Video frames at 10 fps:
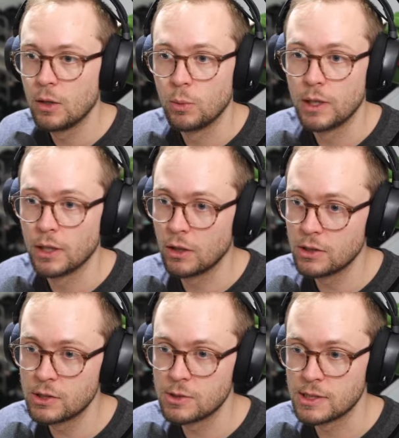we can
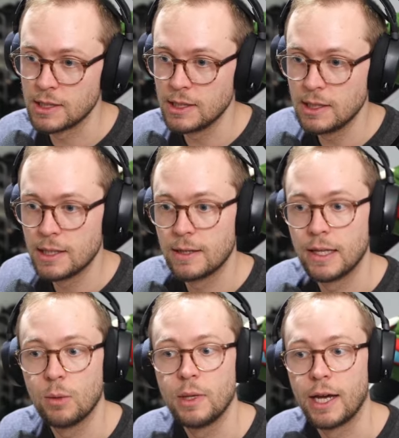also see
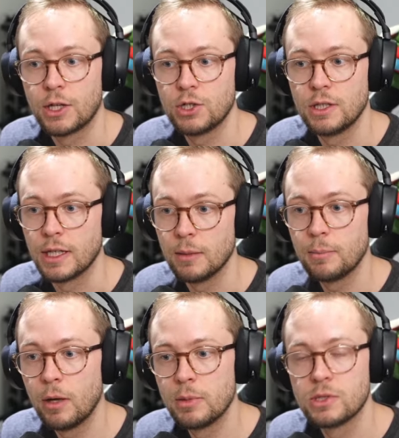that we actually get
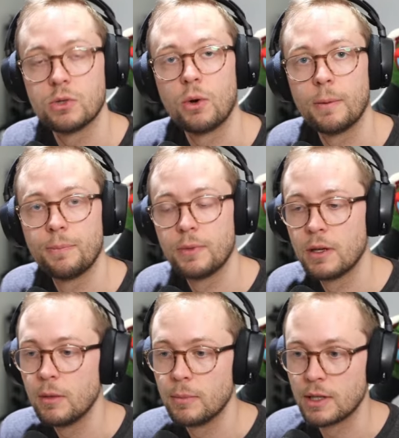Bulbasaur
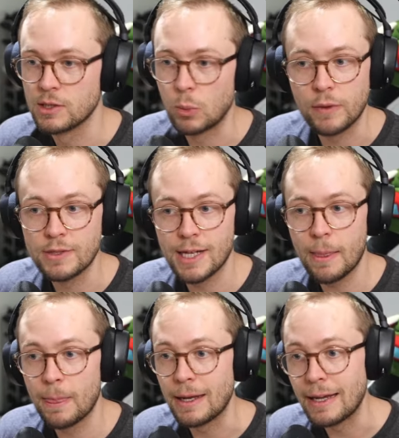because we've
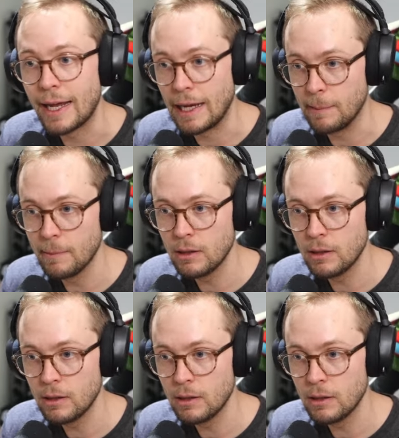set the name